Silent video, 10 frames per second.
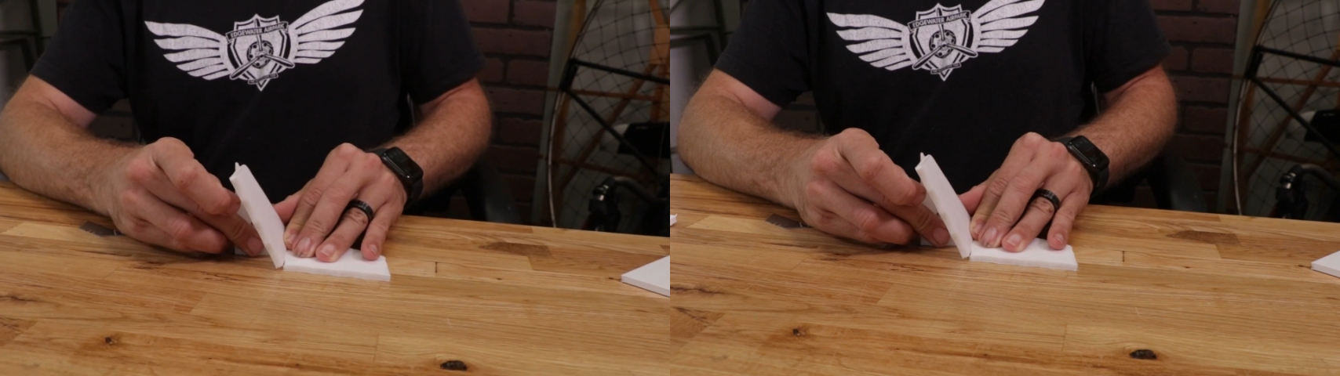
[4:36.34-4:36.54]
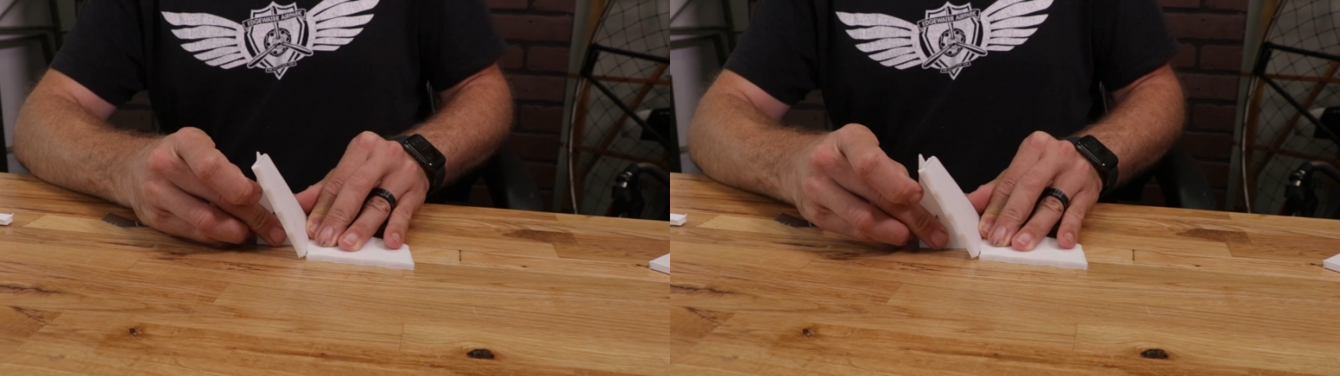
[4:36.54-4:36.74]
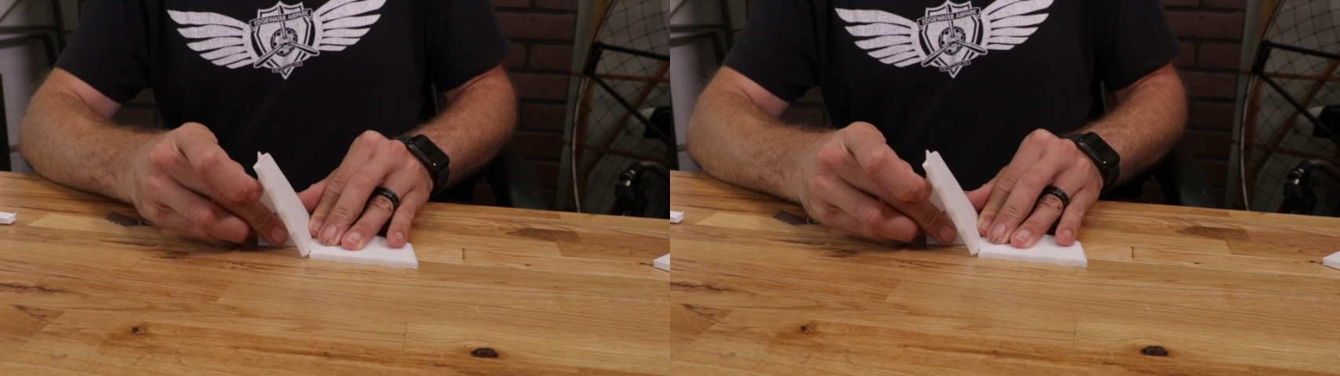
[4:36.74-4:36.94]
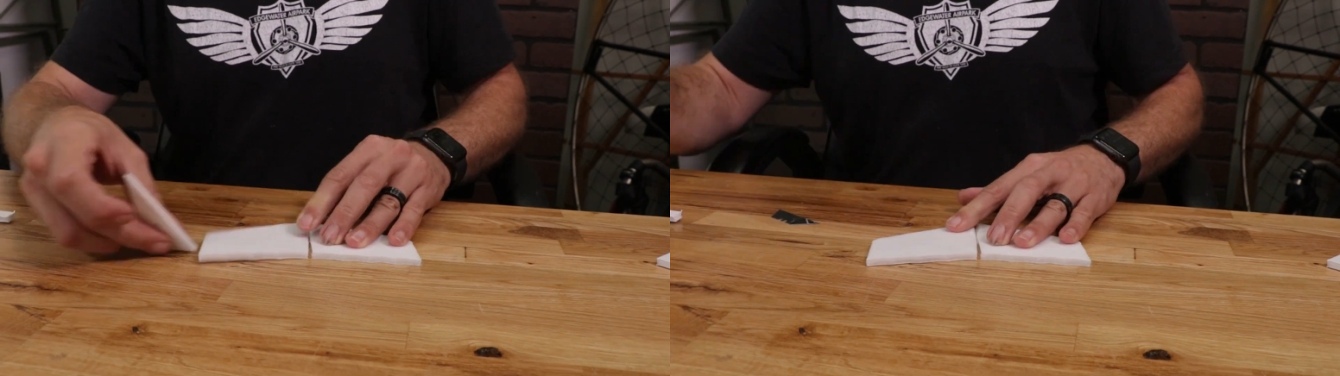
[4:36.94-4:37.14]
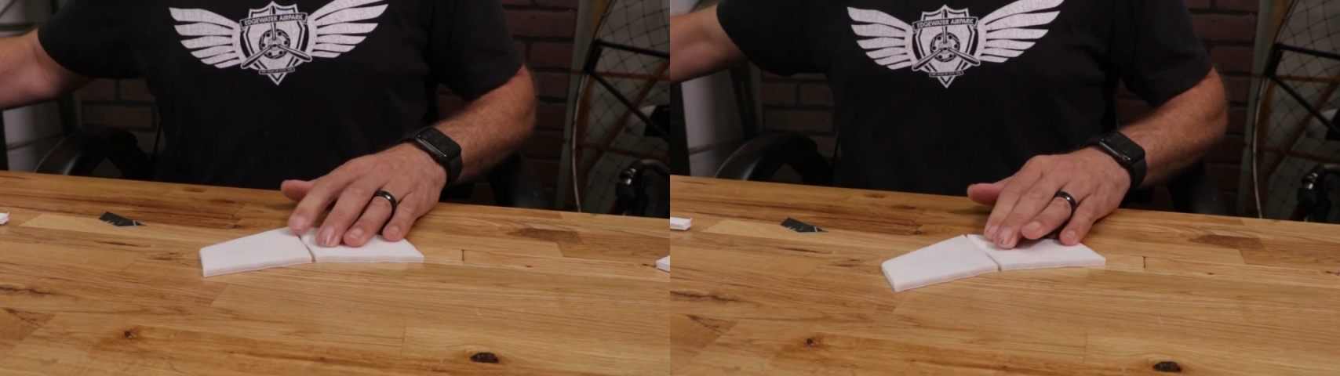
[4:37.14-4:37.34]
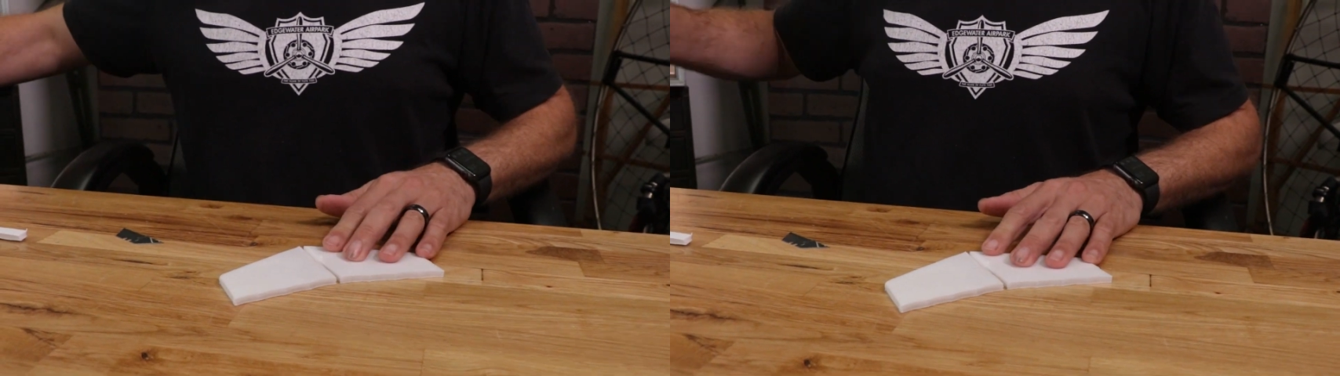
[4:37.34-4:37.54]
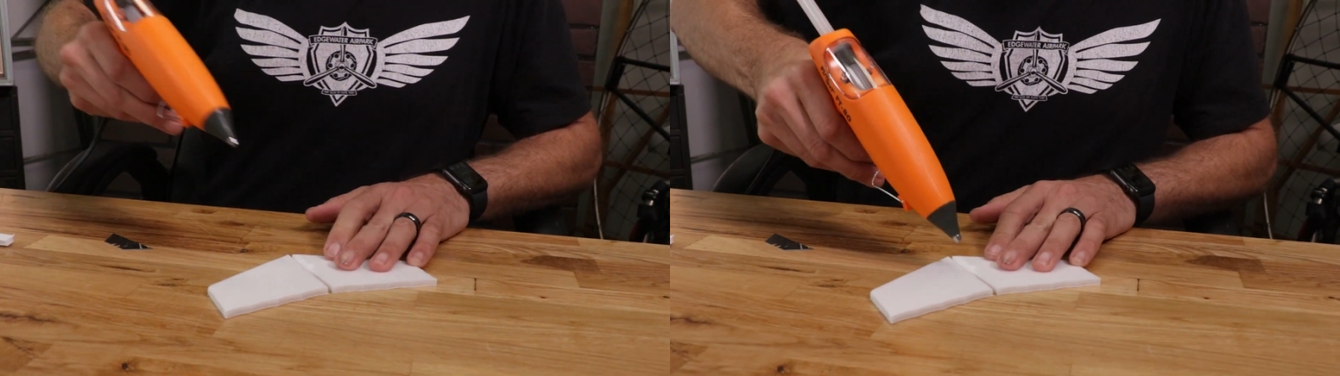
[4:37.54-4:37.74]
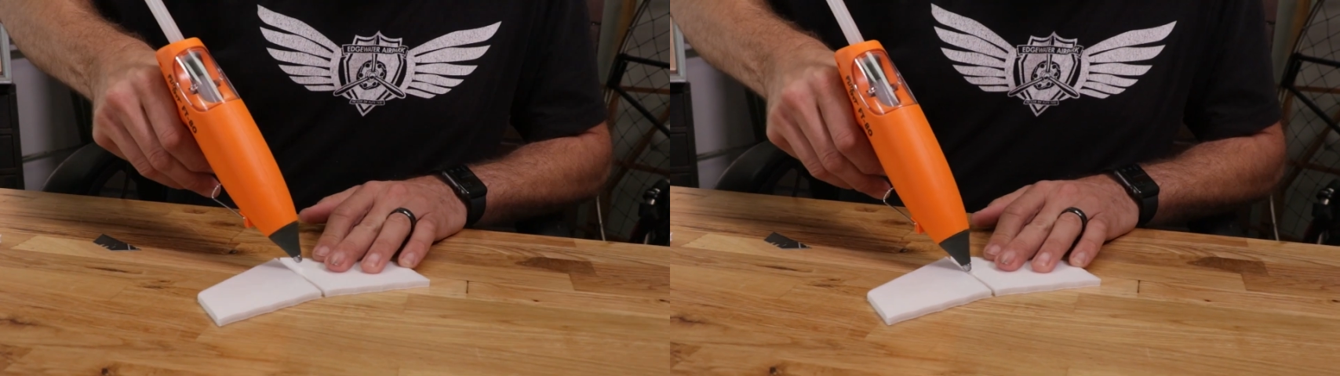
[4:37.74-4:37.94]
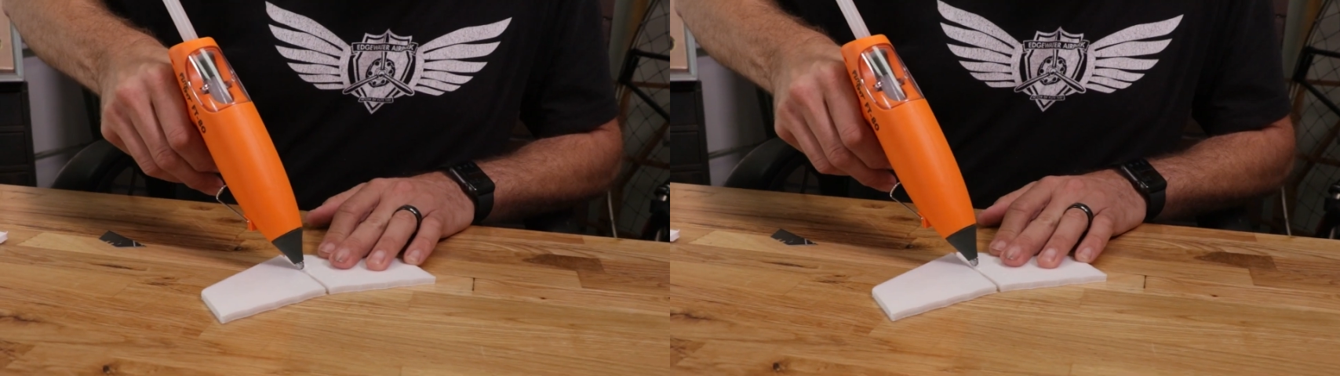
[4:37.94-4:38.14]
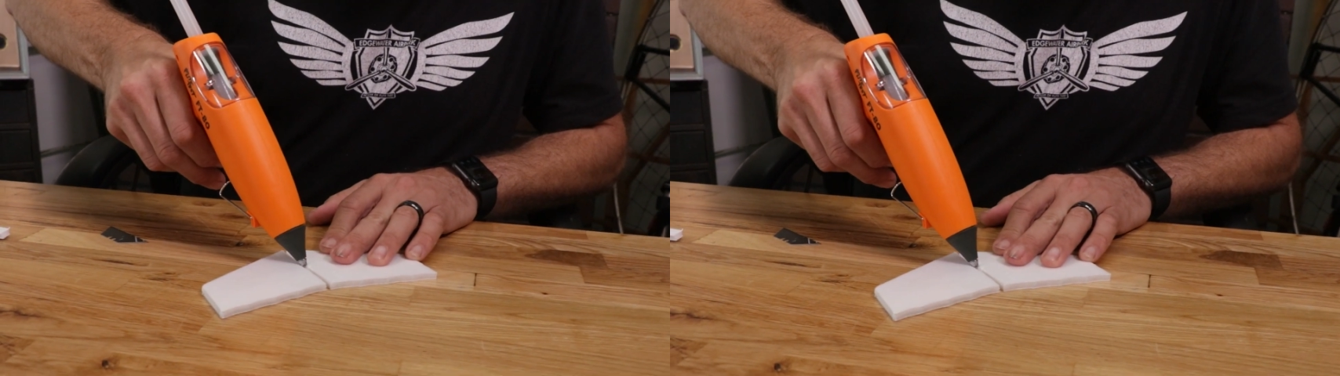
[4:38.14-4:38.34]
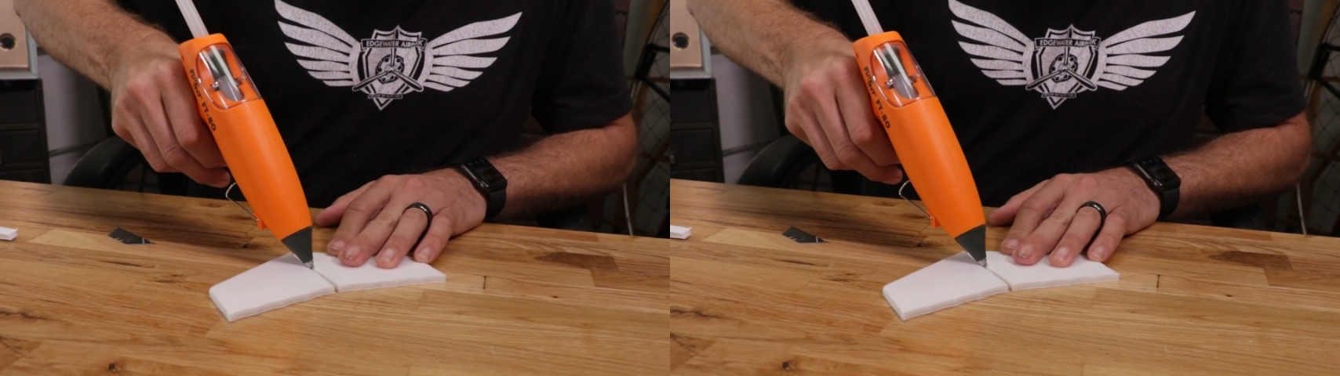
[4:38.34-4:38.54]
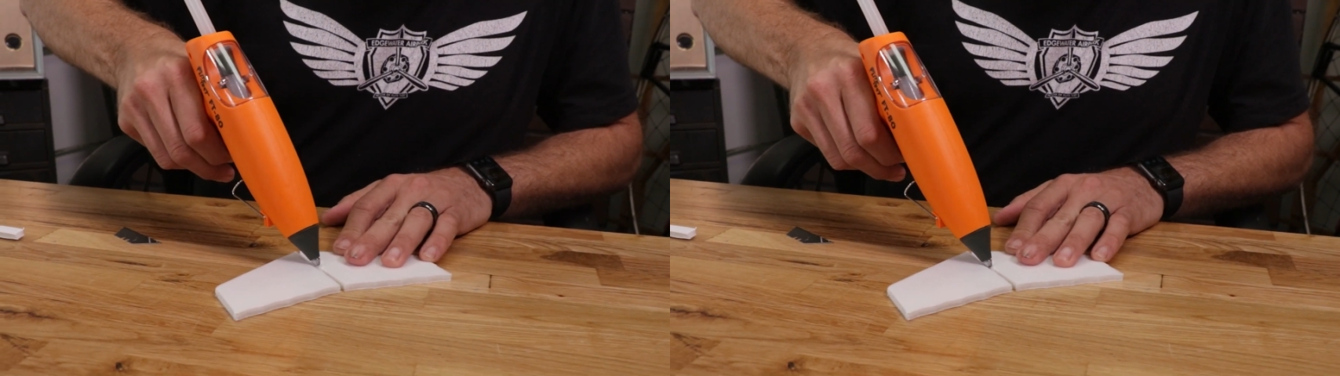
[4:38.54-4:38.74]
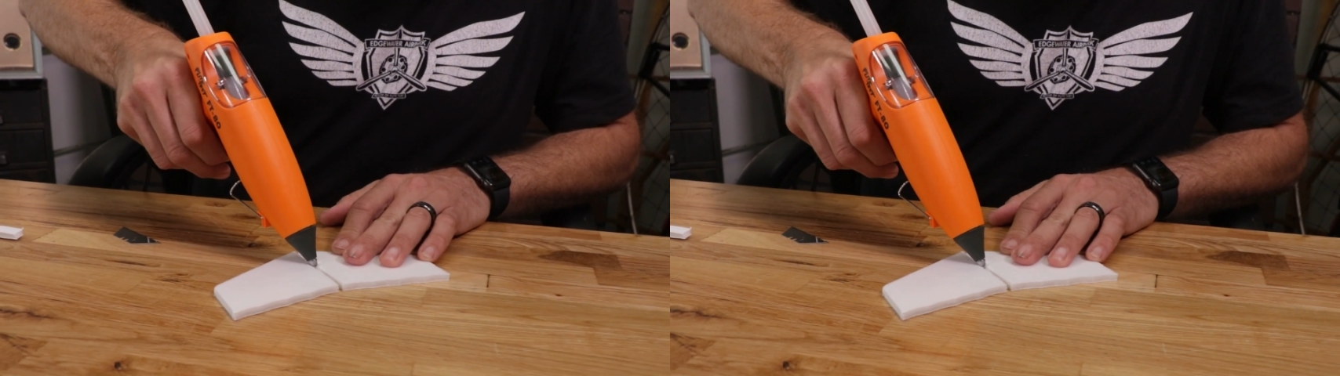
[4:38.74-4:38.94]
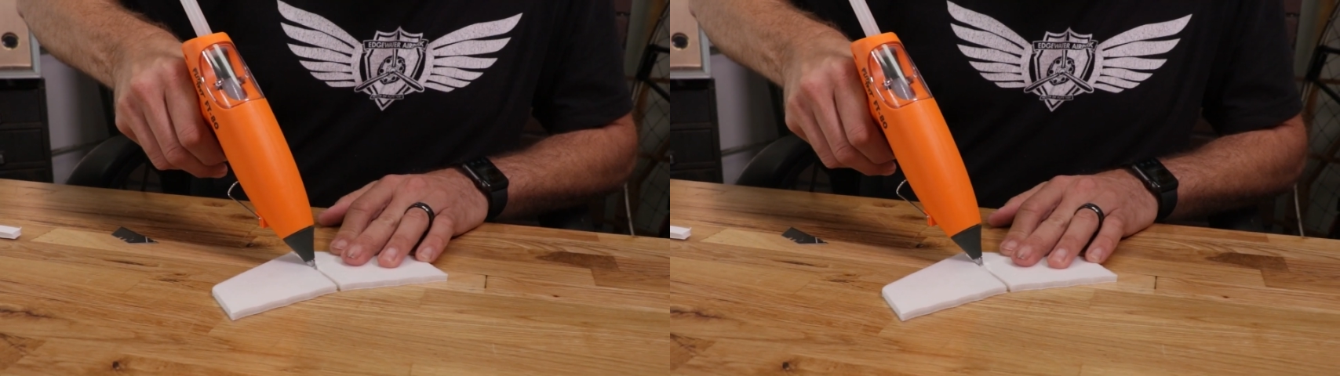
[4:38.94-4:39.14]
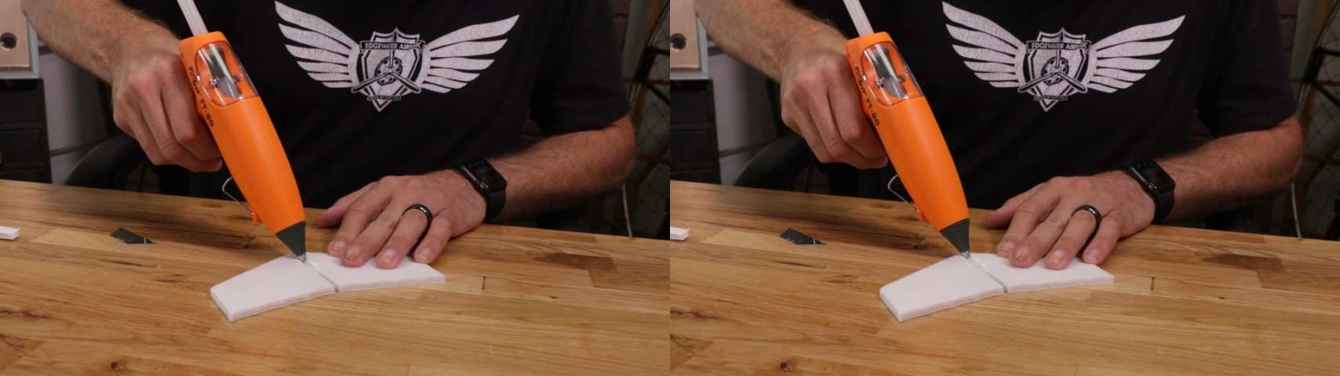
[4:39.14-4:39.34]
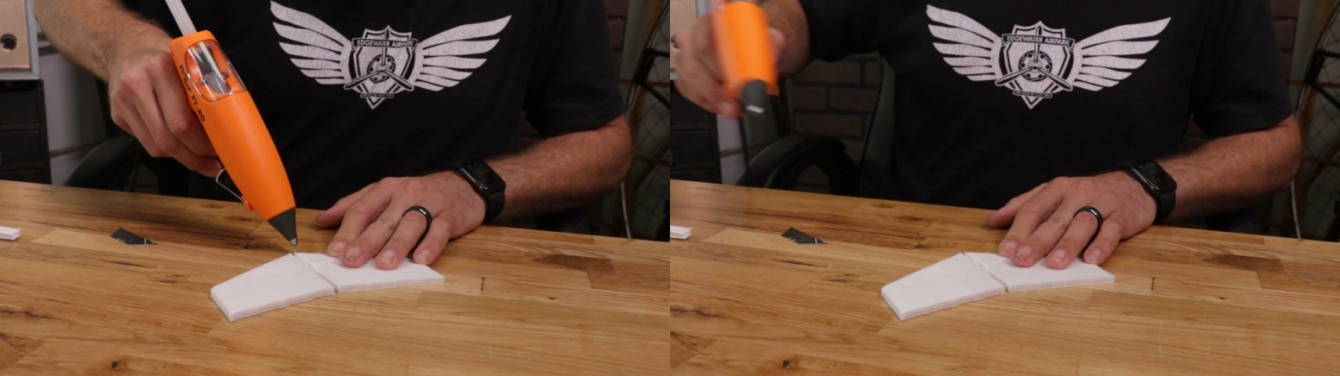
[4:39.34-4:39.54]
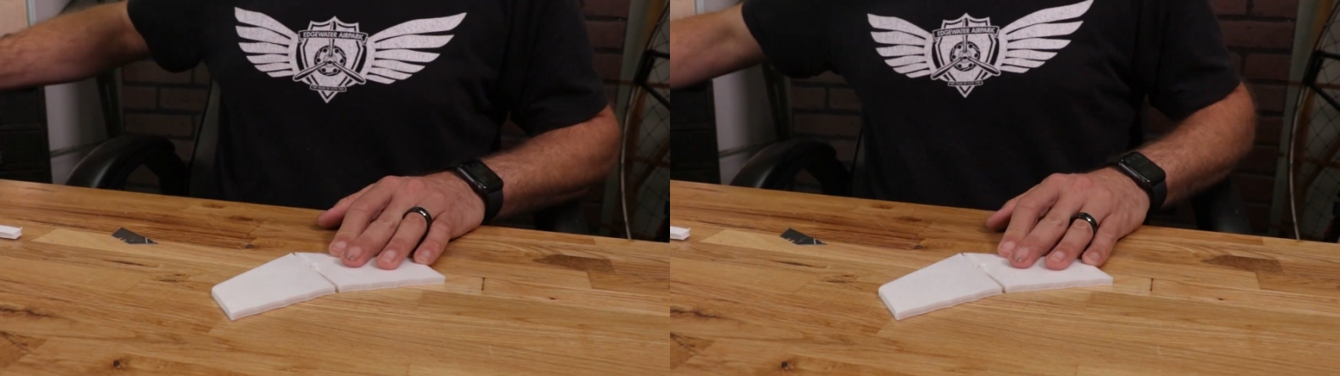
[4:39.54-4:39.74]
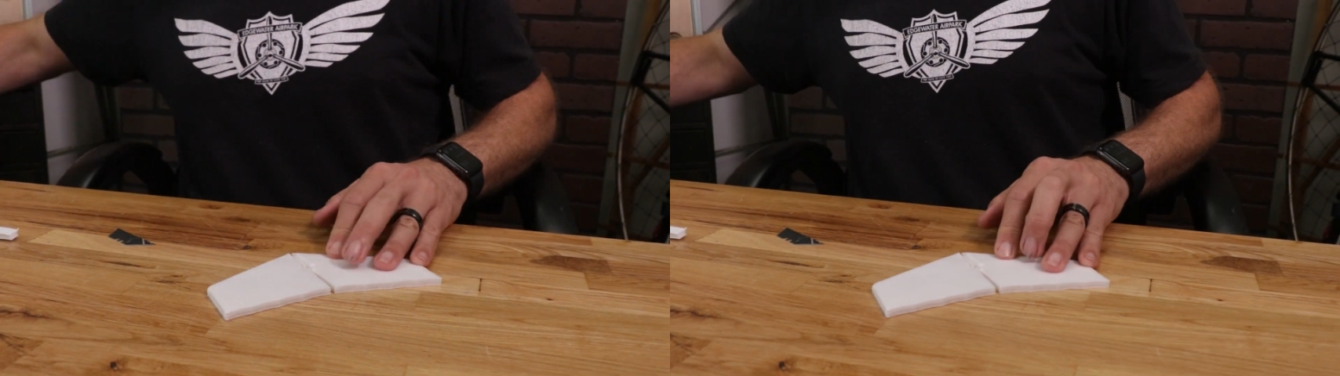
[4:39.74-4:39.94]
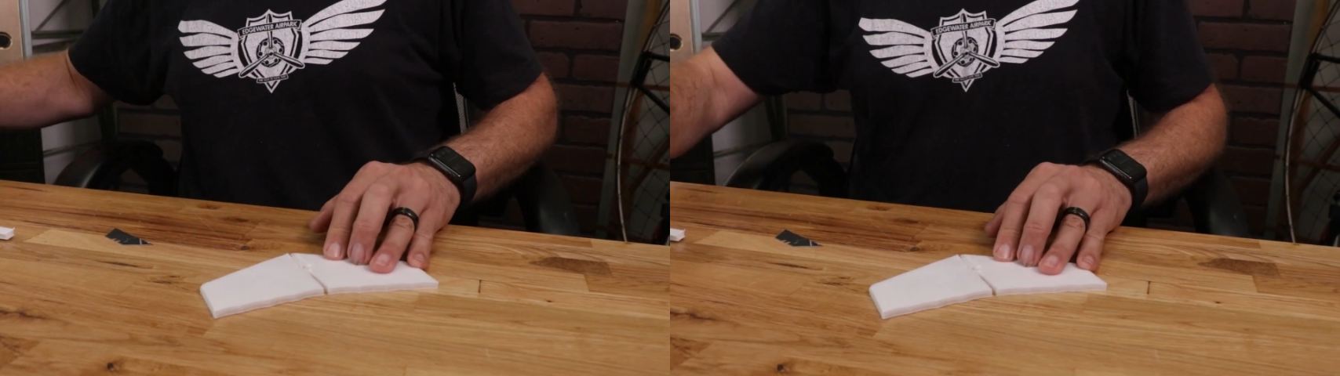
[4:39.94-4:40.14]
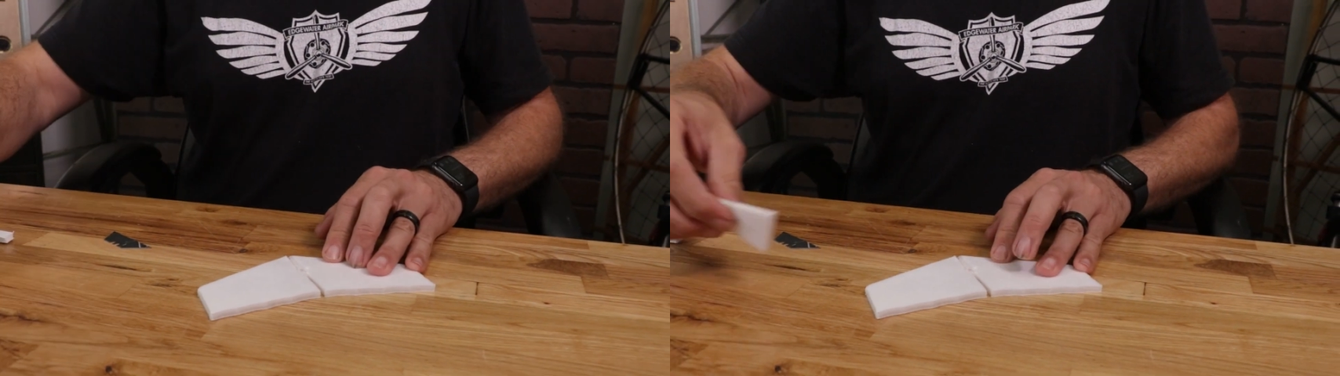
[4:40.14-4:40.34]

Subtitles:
(no speaker visible)